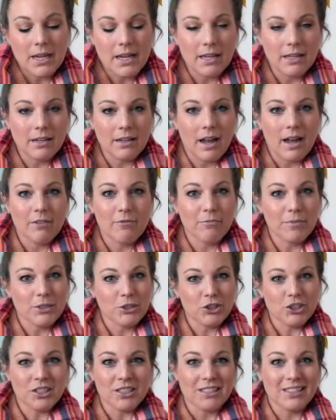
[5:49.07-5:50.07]
and I've
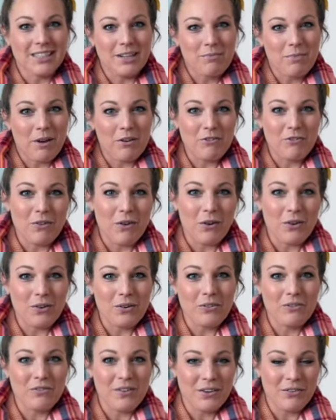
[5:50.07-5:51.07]
mentioned in my
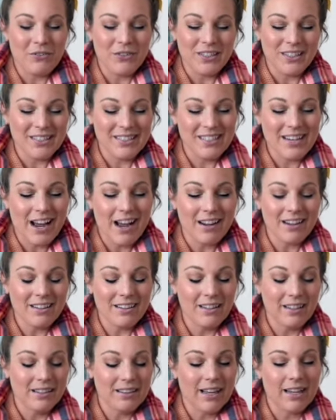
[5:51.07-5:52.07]
fall favorites tag
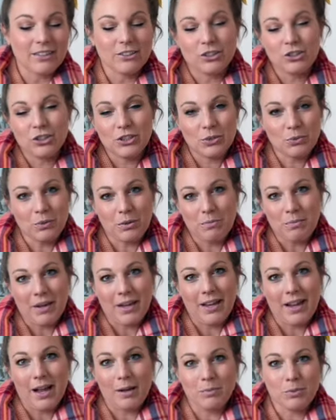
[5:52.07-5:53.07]
that that's just one of my
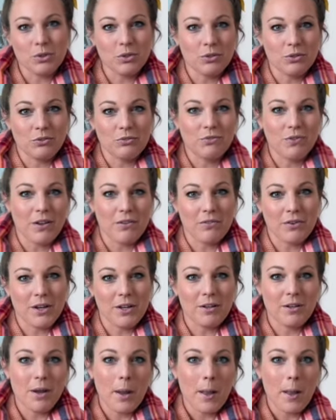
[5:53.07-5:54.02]
absolute favorite